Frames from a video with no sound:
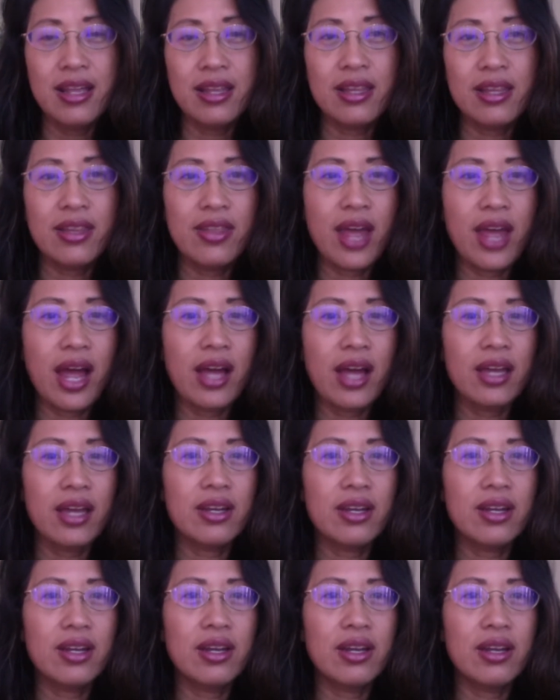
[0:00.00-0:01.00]
that
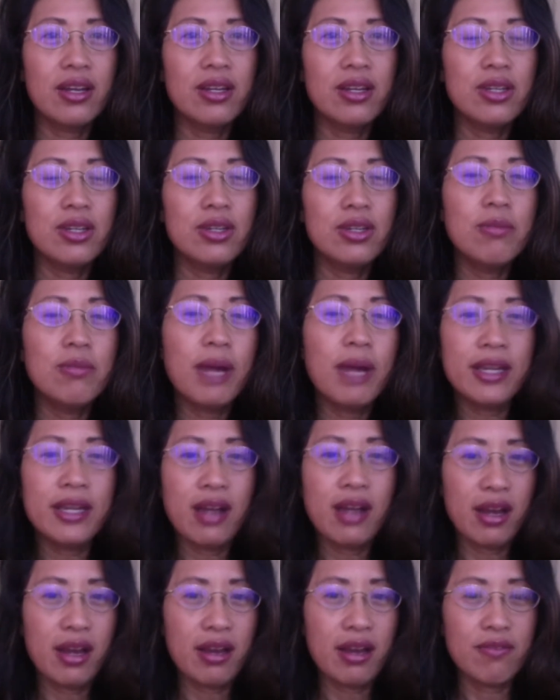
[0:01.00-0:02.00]
you might
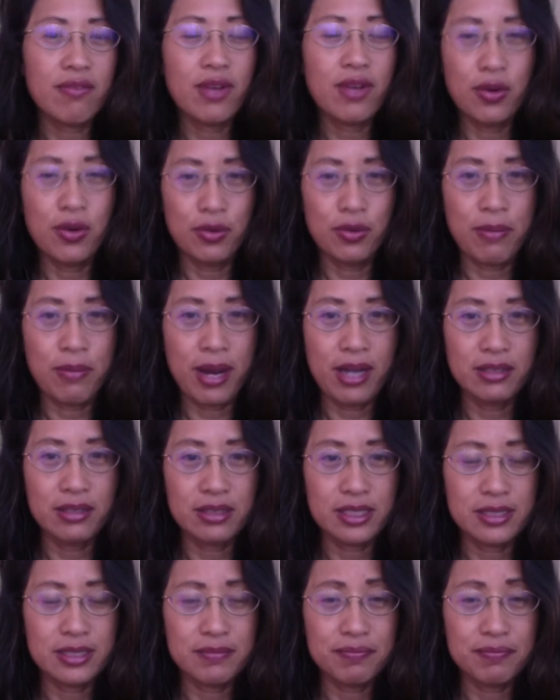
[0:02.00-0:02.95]
not have known about.